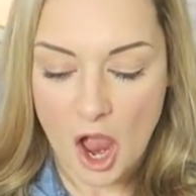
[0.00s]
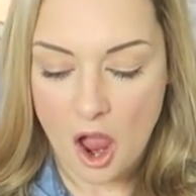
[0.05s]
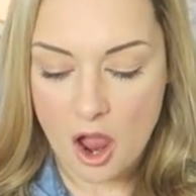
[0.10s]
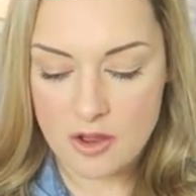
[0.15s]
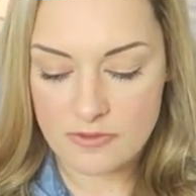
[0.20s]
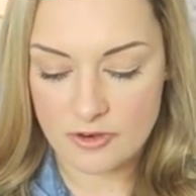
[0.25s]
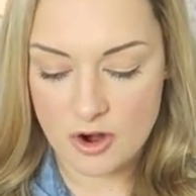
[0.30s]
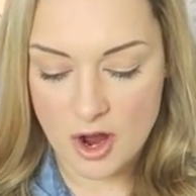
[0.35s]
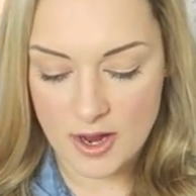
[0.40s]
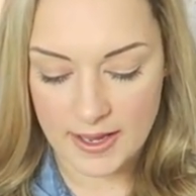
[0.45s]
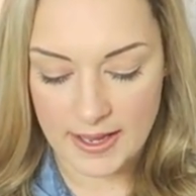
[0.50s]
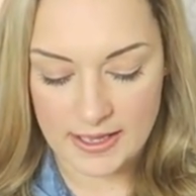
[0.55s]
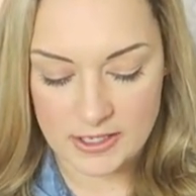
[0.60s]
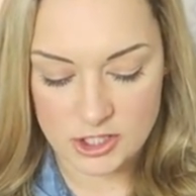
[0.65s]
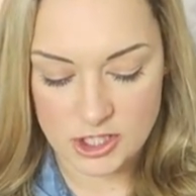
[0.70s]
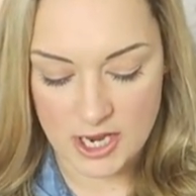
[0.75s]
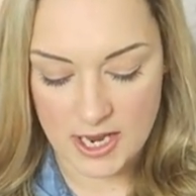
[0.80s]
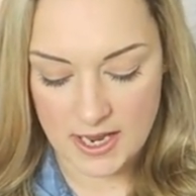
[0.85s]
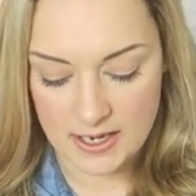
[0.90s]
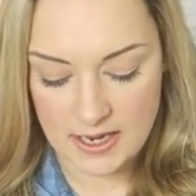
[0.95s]
over our
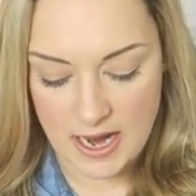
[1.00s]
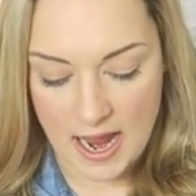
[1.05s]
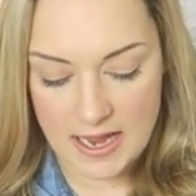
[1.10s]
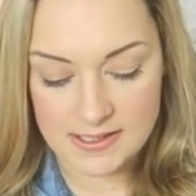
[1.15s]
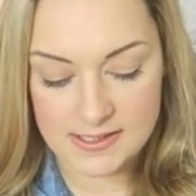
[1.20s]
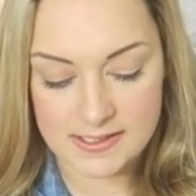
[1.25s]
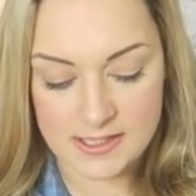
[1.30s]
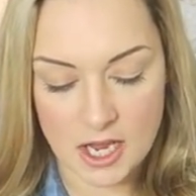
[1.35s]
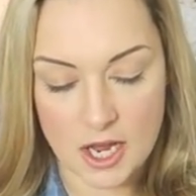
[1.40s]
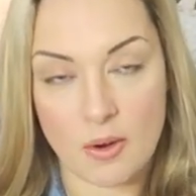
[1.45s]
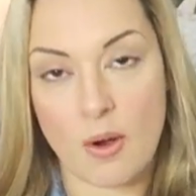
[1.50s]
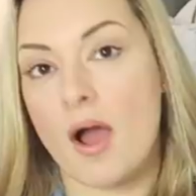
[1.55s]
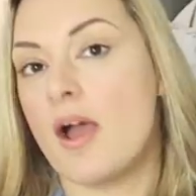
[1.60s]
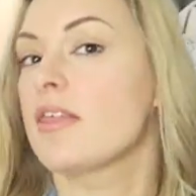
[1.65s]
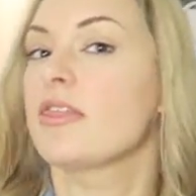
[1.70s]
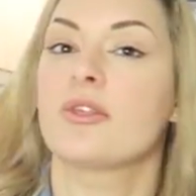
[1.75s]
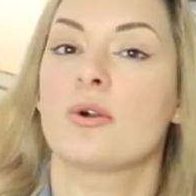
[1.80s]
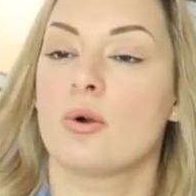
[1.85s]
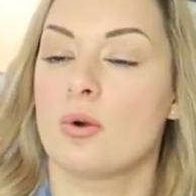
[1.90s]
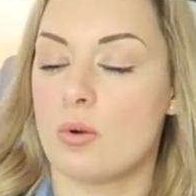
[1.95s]
kitchen and so
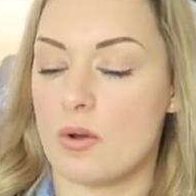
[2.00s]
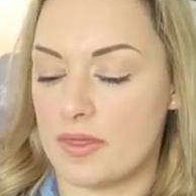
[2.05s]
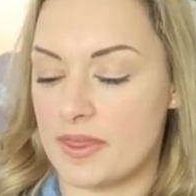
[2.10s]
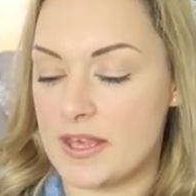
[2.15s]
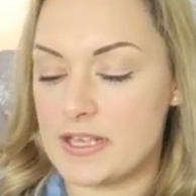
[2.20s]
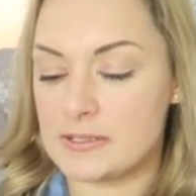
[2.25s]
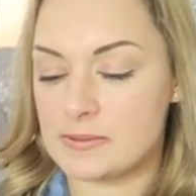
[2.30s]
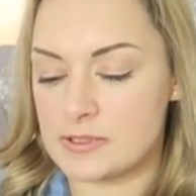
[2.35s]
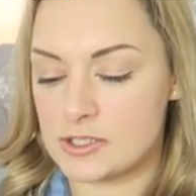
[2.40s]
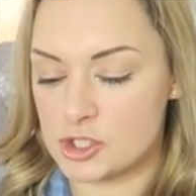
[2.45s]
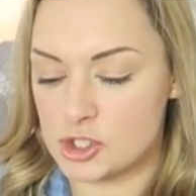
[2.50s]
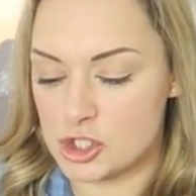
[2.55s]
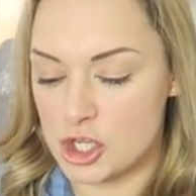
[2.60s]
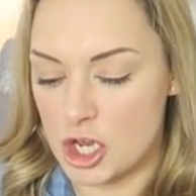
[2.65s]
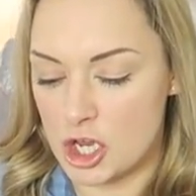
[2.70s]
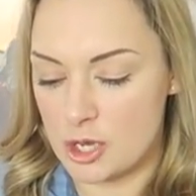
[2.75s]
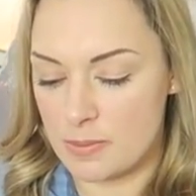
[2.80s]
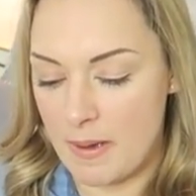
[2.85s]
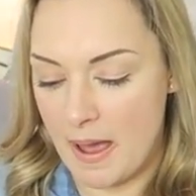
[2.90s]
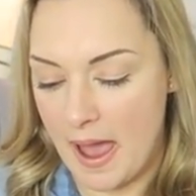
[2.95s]
I thought this was
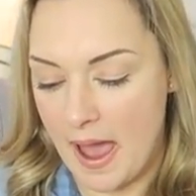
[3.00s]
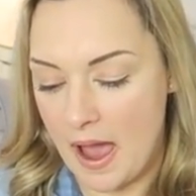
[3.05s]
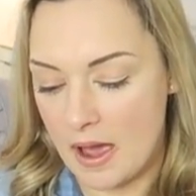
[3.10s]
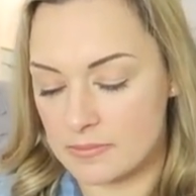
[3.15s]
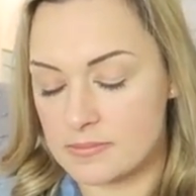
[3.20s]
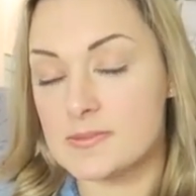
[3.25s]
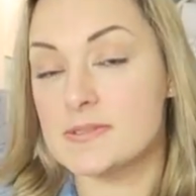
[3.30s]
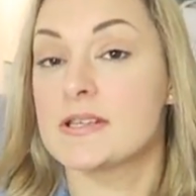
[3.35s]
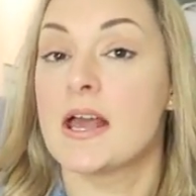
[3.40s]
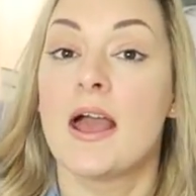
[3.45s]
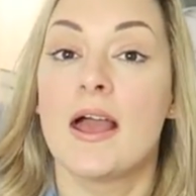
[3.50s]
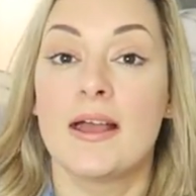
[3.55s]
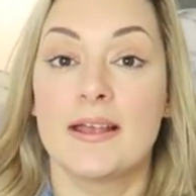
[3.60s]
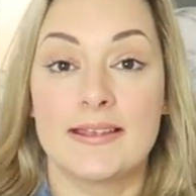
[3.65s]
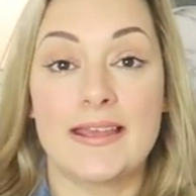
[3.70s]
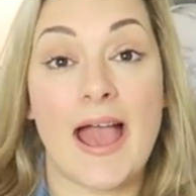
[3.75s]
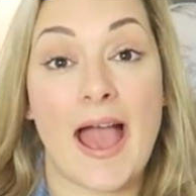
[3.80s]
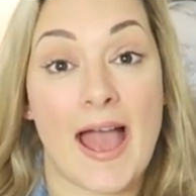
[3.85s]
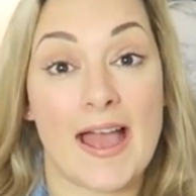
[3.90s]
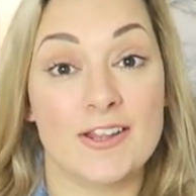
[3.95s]
two pounds
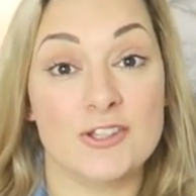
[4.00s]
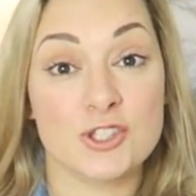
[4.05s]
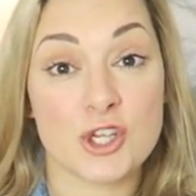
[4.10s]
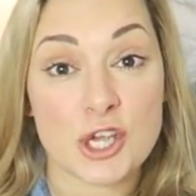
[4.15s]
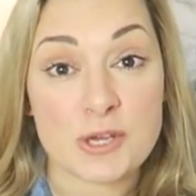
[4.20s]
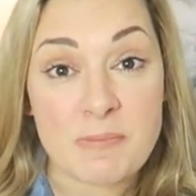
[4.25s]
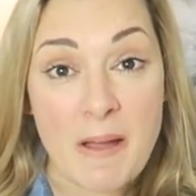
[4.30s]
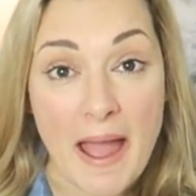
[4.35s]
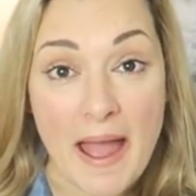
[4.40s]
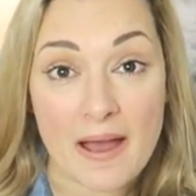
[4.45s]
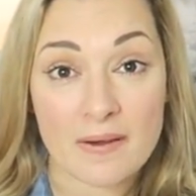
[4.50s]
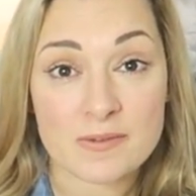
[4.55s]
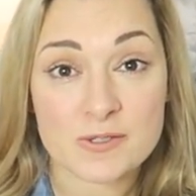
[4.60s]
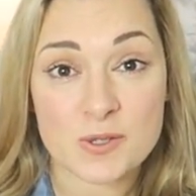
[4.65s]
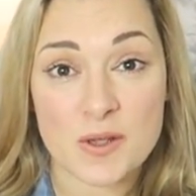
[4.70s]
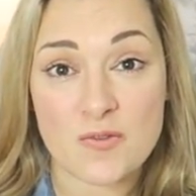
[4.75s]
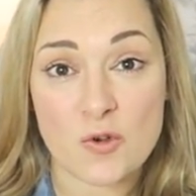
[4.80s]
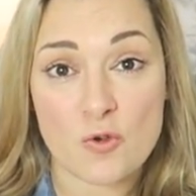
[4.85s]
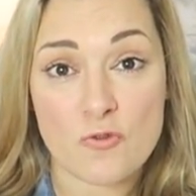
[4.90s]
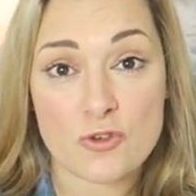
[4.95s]
yeah two
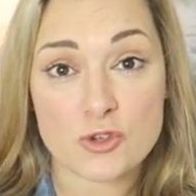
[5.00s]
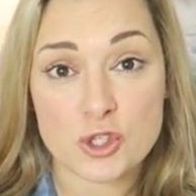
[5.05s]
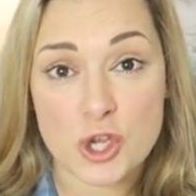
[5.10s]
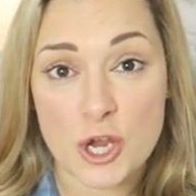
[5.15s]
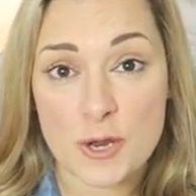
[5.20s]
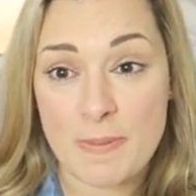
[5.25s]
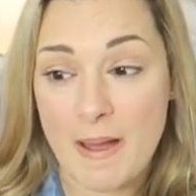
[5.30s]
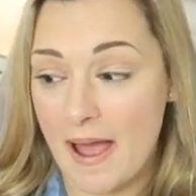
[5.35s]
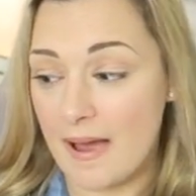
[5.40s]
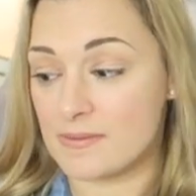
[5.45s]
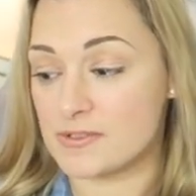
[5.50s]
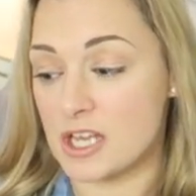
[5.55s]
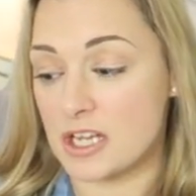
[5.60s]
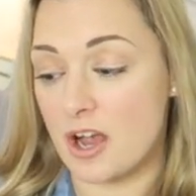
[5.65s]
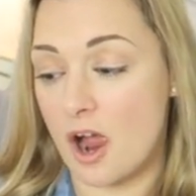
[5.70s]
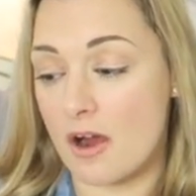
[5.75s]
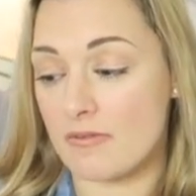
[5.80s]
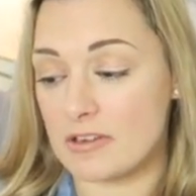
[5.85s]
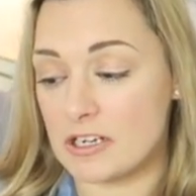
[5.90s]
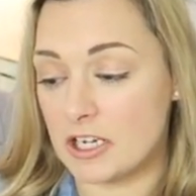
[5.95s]
pounds so I thought for two pounds I
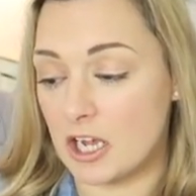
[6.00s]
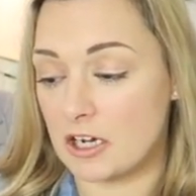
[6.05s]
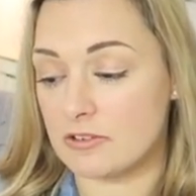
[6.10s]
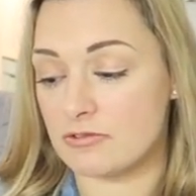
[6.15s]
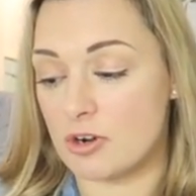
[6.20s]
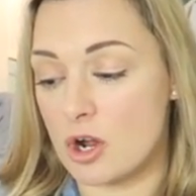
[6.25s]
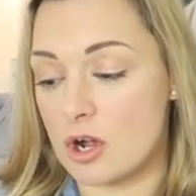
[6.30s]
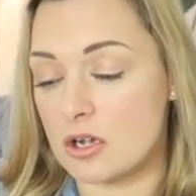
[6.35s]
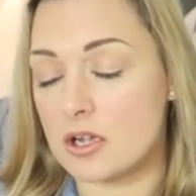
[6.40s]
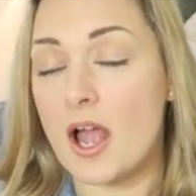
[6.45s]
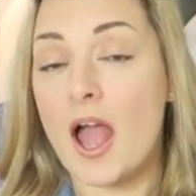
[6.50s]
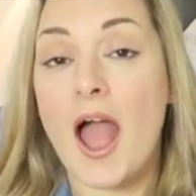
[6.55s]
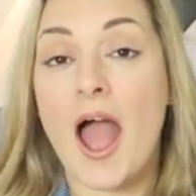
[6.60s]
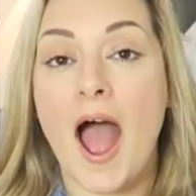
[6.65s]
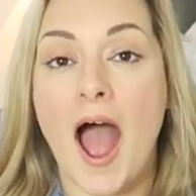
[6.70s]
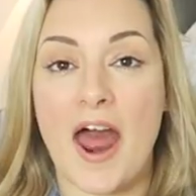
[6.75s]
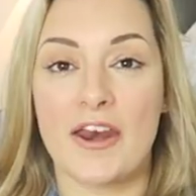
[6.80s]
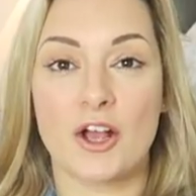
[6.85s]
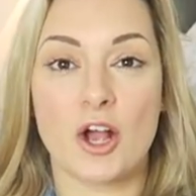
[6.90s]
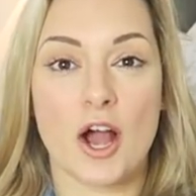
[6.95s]
can't really go wrong
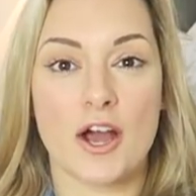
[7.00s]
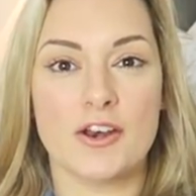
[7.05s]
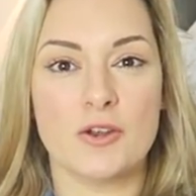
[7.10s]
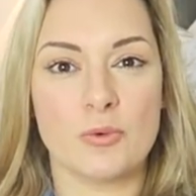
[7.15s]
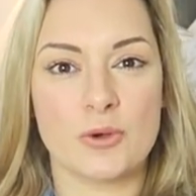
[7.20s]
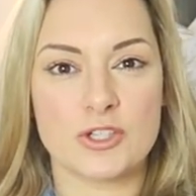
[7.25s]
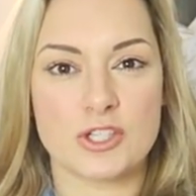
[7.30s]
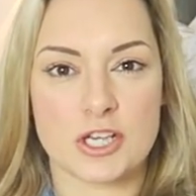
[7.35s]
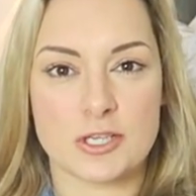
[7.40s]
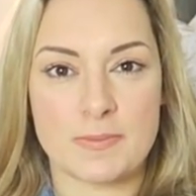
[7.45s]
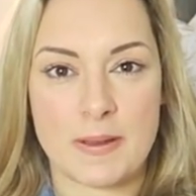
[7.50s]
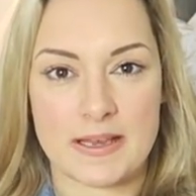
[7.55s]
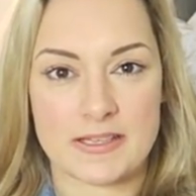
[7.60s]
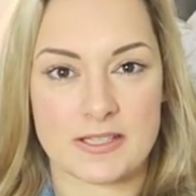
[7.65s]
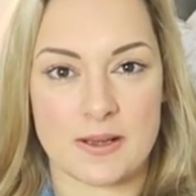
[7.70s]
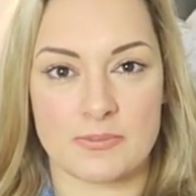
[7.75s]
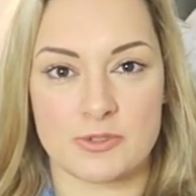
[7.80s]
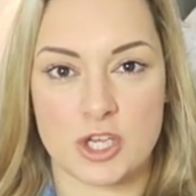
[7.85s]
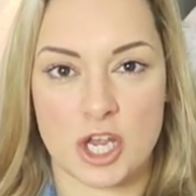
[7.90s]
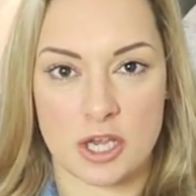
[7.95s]
and I kind of wish I'd
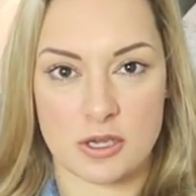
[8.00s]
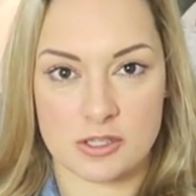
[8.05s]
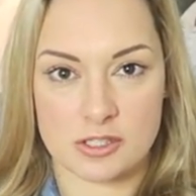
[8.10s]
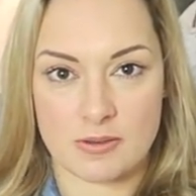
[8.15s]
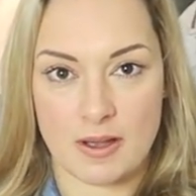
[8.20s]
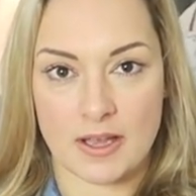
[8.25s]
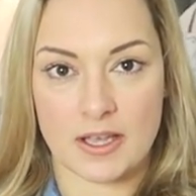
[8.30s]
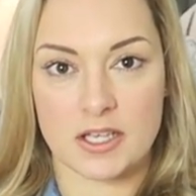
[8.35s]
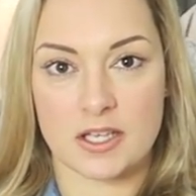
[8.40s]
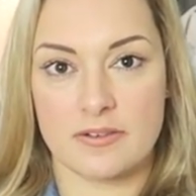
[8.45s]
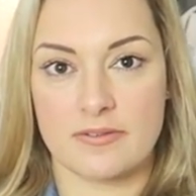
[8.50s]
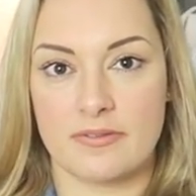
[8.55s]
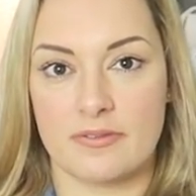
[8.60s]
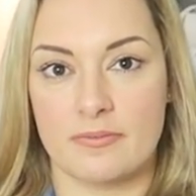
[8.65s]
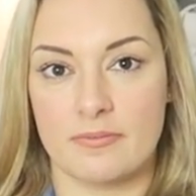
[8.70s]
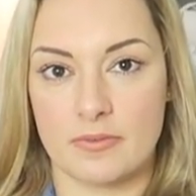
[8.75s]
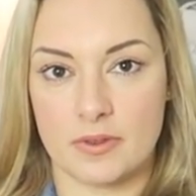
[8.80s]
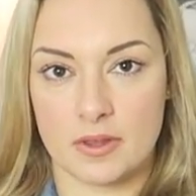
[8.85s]
picked up two so I could have